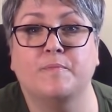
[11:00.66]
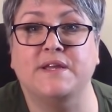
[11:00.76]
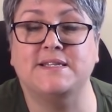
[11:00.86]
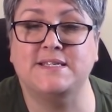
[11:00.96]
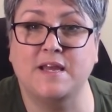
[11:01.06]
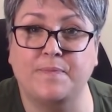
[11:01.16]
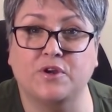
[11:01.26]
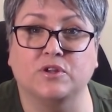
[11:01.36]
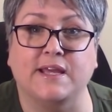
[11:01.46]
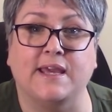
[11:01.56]
but
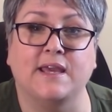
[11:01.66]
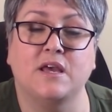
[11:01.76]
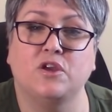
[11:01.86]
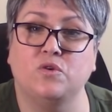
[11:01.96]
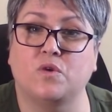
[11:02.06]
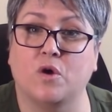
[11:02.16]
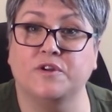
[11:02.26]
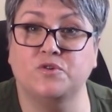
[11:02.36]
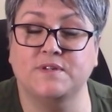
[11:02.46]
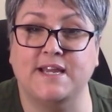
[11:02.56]
typically you go
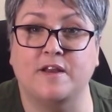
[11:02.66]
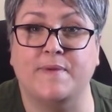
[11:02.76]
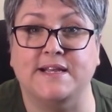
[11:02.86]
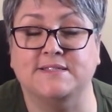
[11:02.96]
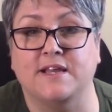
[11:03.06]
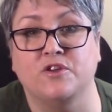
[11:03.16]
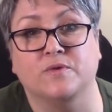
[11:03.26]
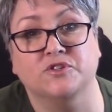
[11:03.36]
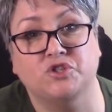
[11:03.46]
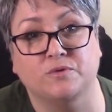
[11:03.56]
into a database and you
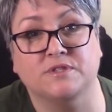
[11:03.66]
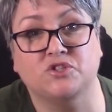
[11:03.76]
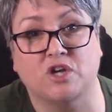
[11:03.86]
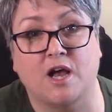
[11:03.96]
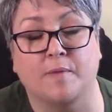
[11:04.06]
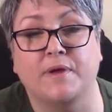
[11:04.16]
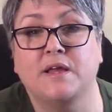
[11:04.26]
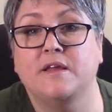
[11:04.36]
can choose the job.